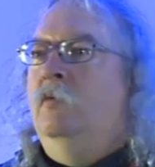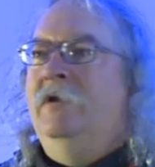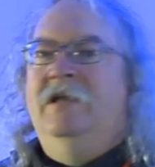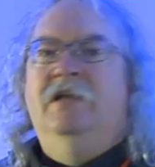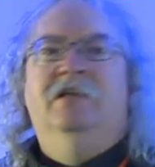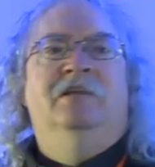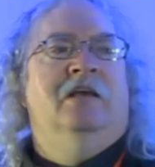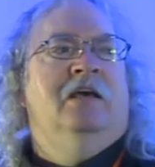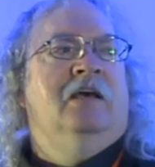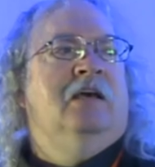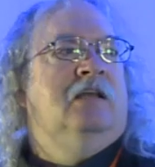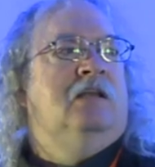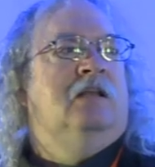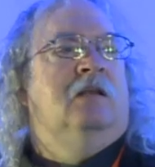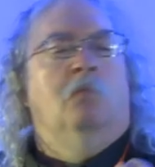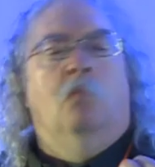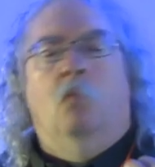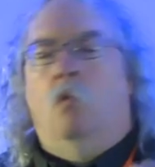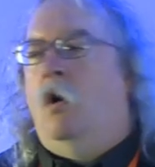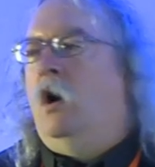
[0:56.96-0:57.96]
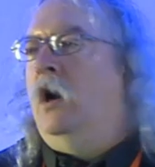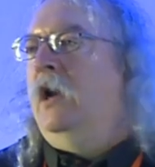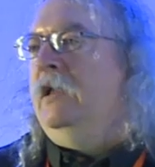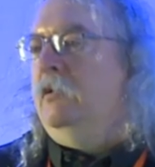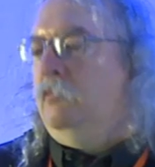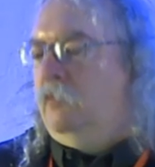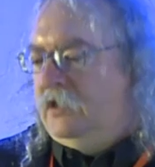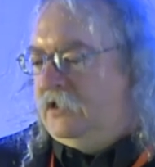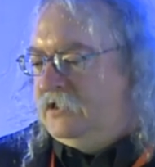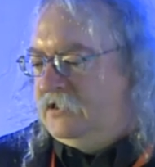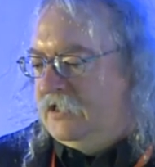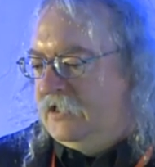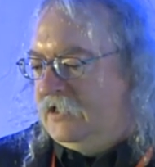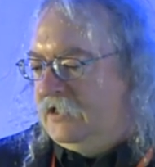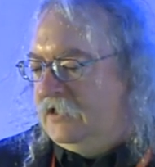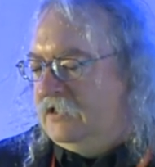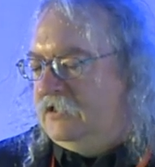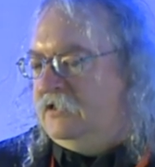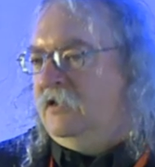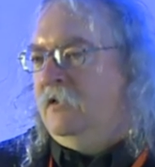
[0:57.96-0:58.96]
we did and why we did
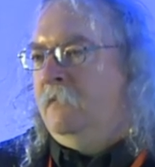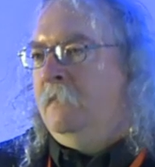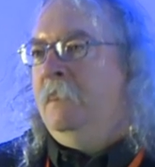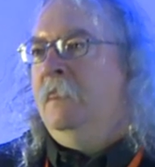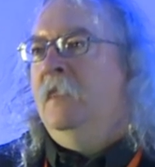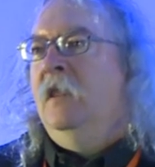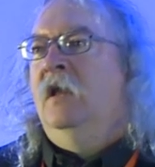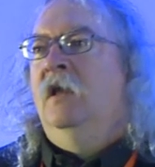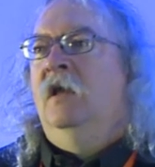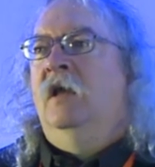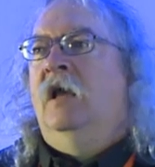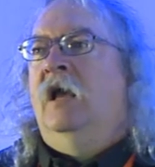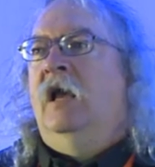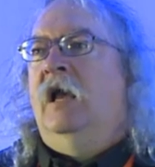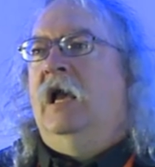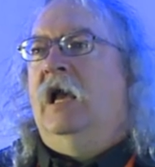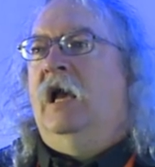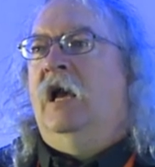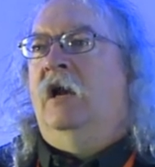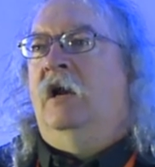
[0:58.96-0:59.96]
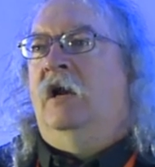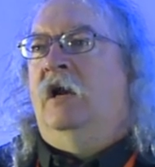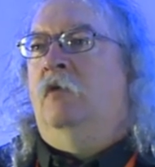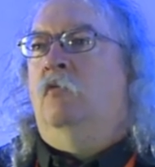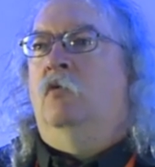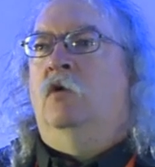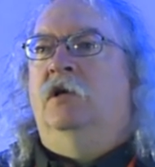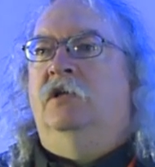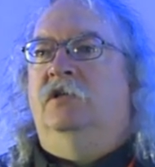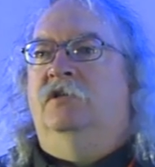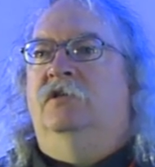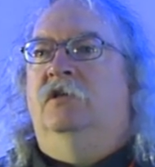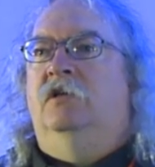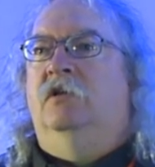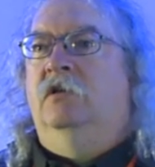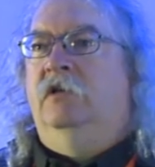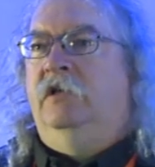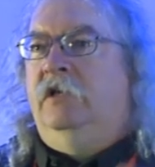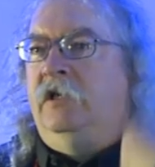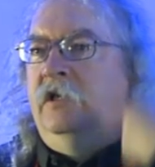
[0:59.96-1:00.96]
it. And I want to
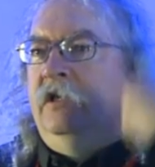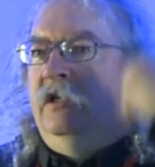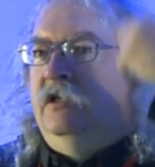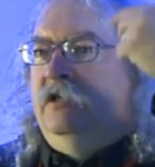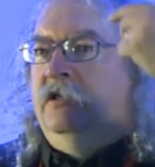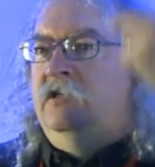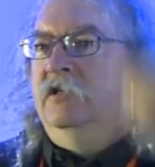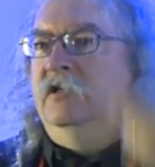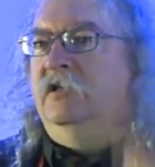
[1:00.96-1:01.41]
lead